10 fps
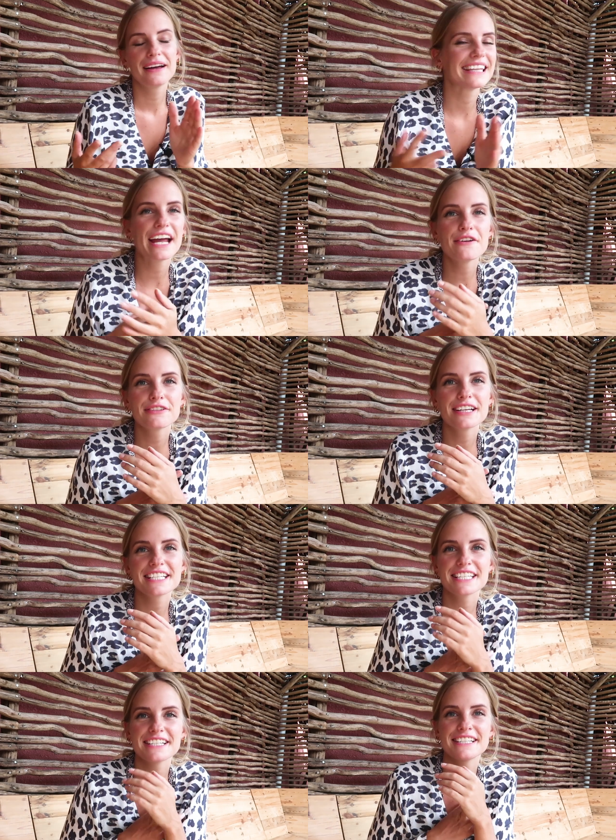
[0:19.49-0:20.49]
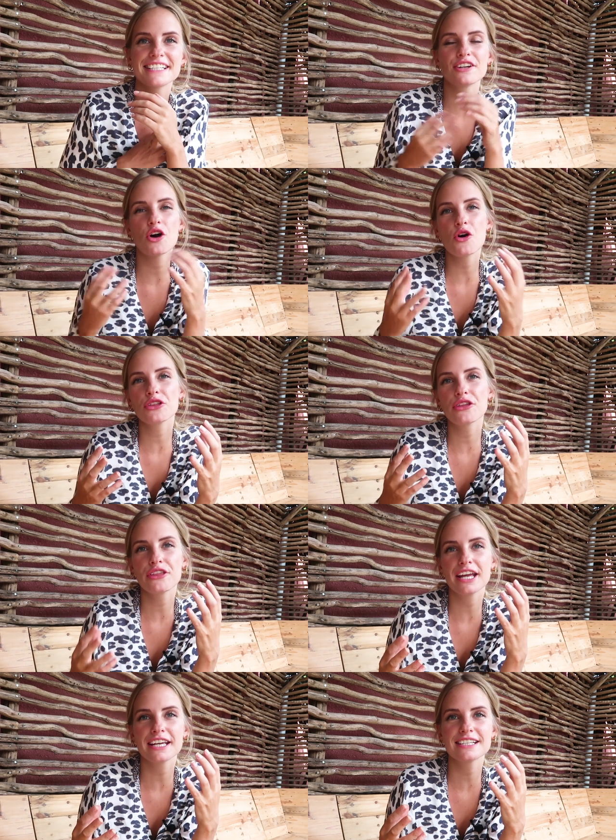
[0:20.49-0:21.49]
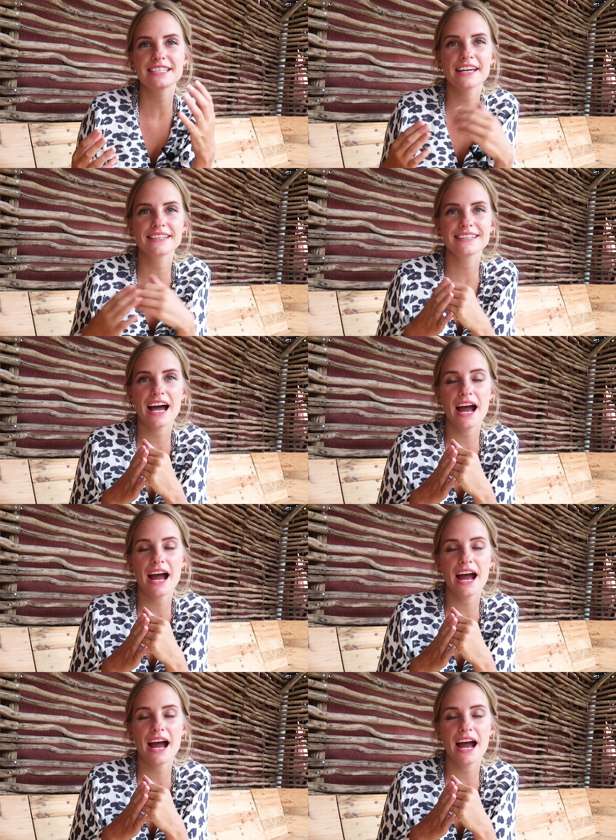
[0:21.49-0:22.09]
life lessons, and all the things that